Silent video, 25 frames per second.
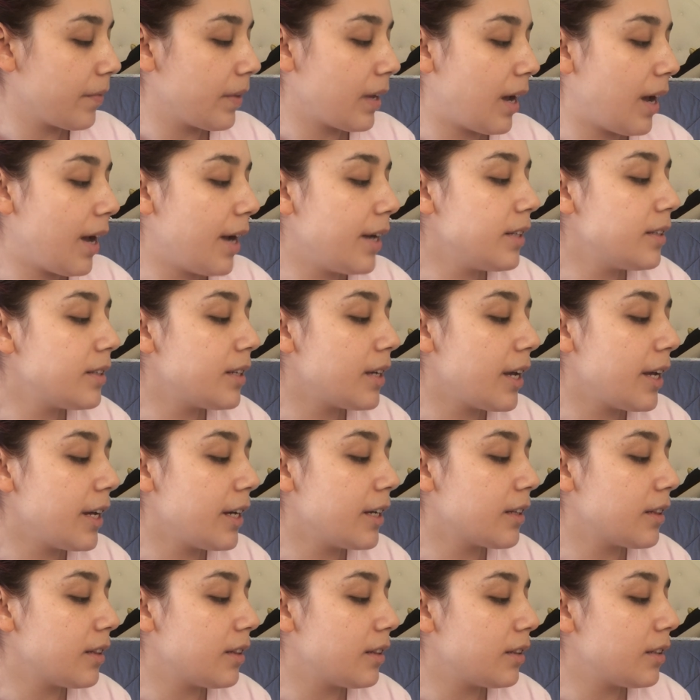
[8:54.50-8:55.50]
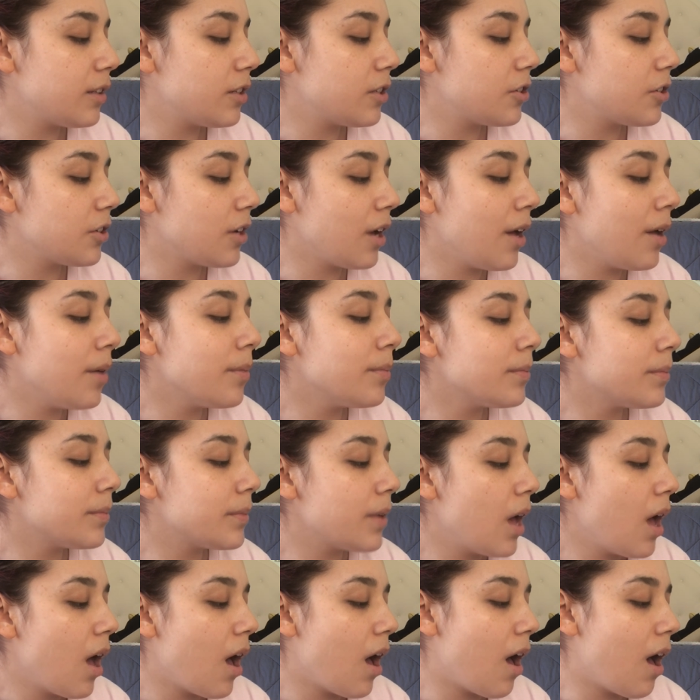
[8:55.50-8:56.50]
I take the jump
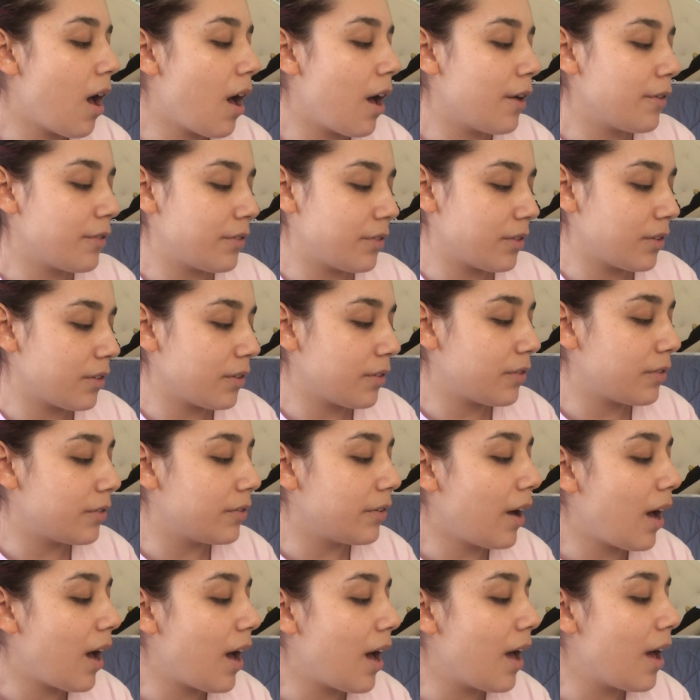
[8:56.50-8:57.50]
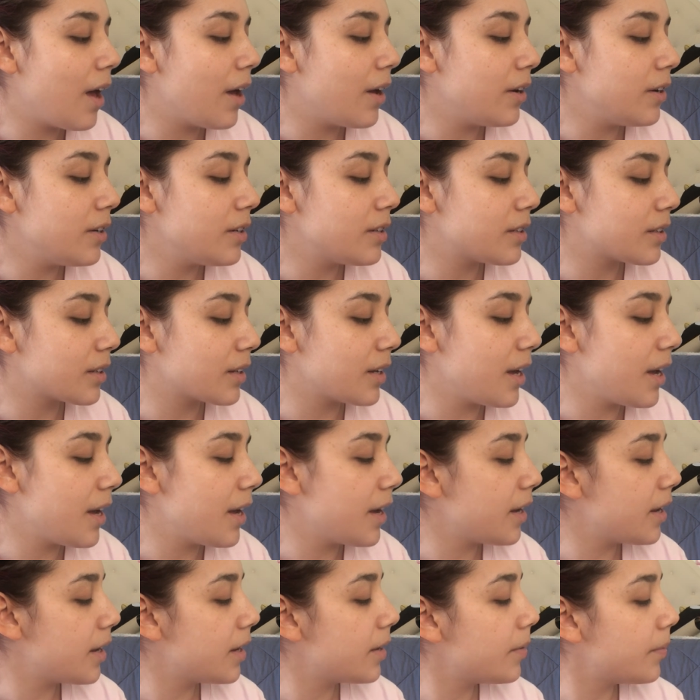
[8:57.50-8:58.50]
off the fire
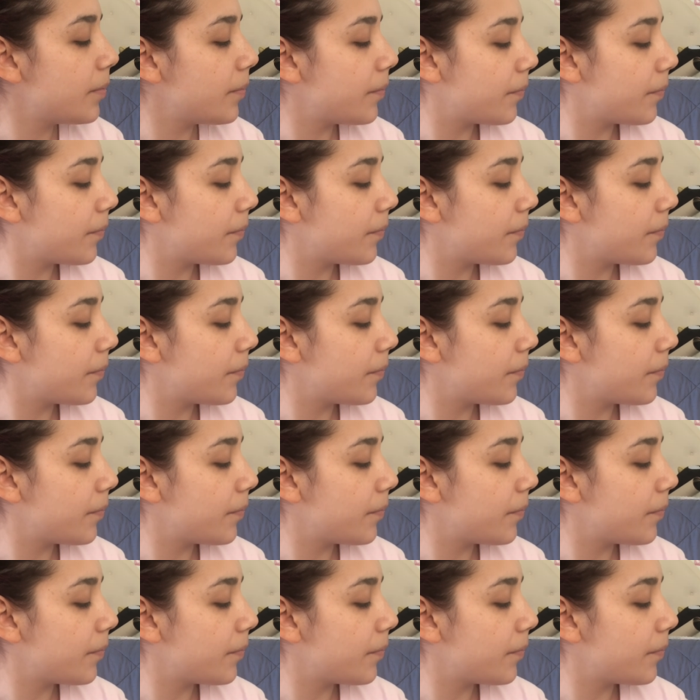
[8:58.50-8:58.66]
escape